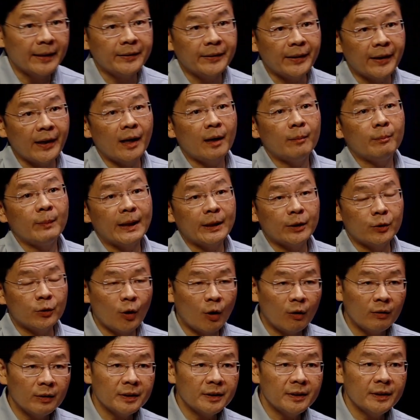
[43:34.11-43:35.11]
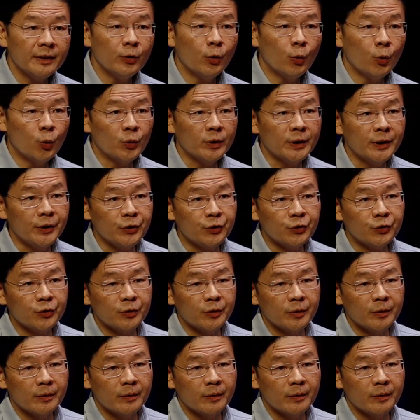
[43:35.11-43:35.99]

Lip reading: there are minority owners